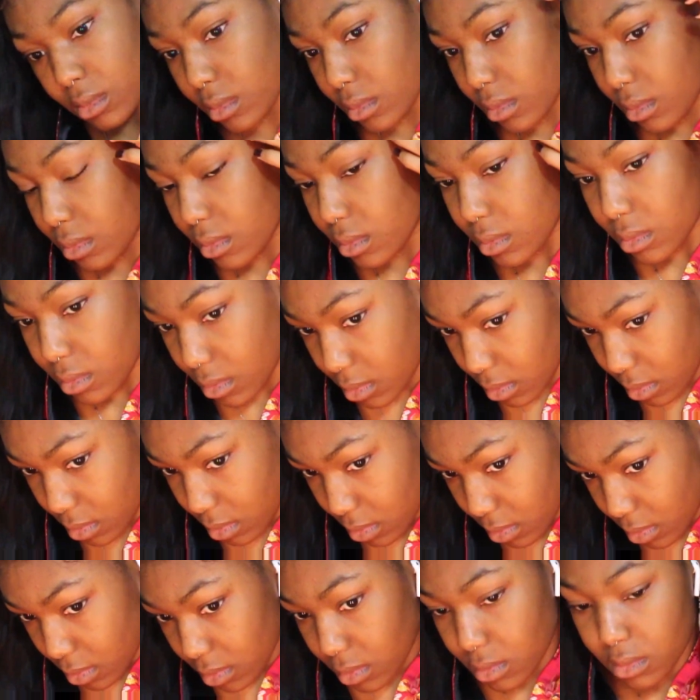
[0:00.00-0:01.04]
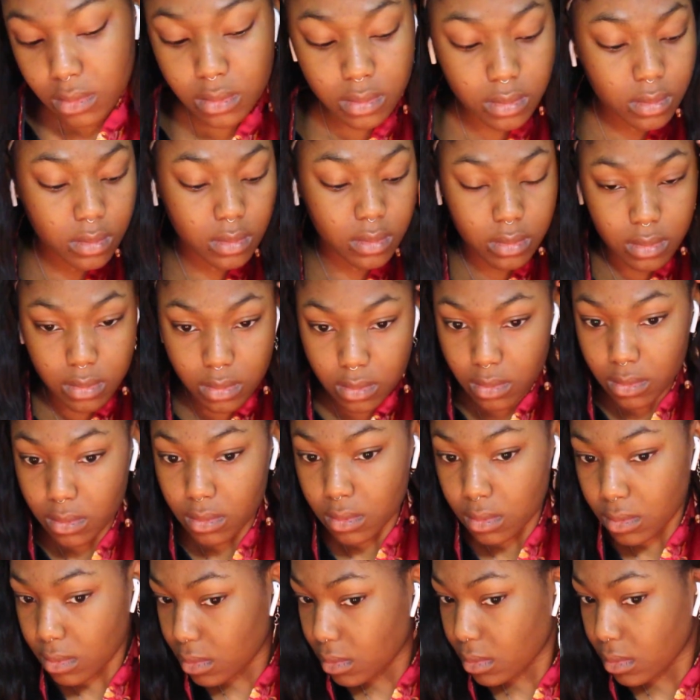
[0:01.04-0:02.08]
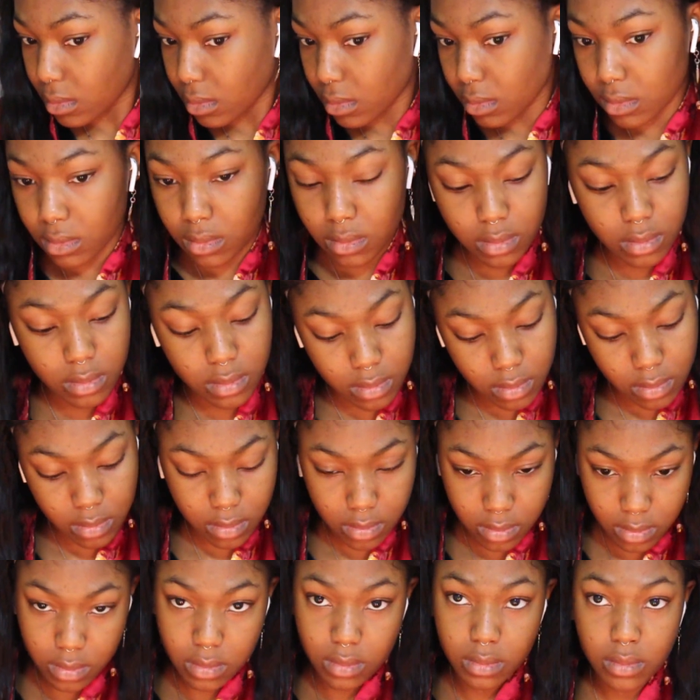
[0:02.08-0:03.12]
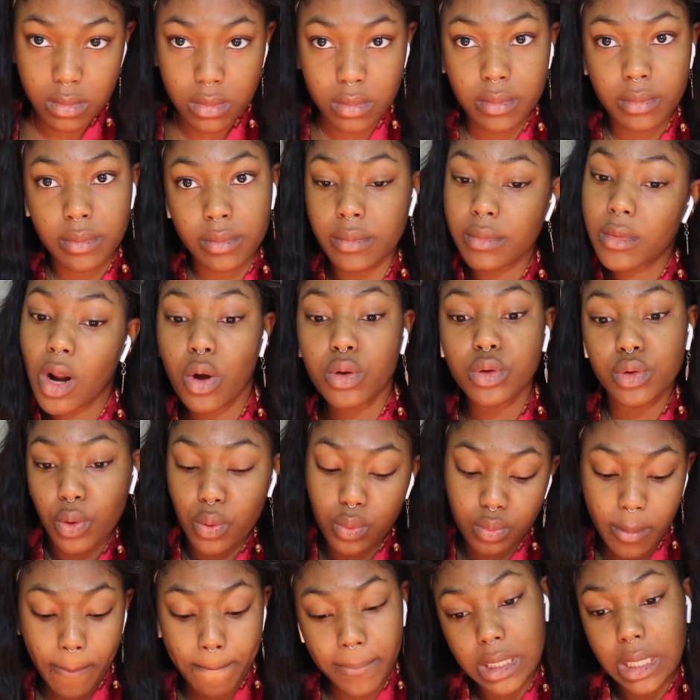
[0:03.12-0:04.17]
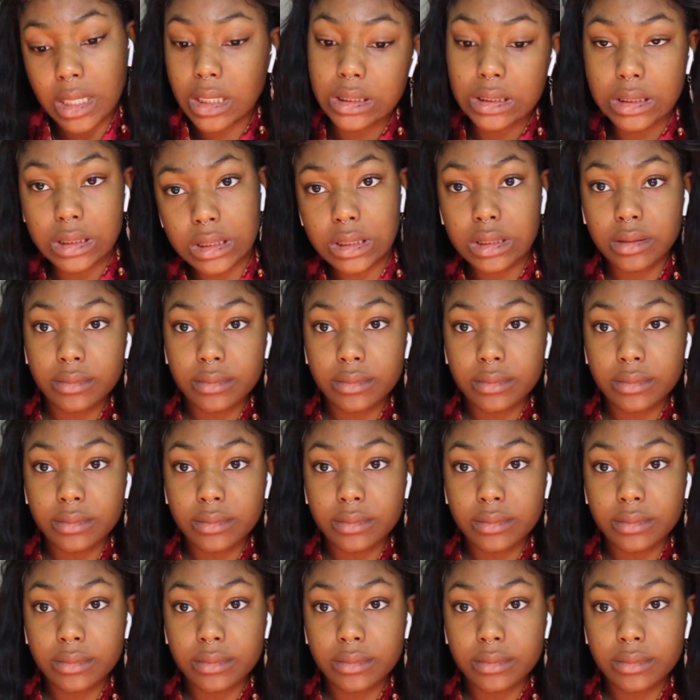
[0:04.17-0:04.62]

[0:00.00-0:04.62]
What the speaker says: The wig, I kind of made it a bit too big for my head, so I definitely have to pin it or else it'll be sliding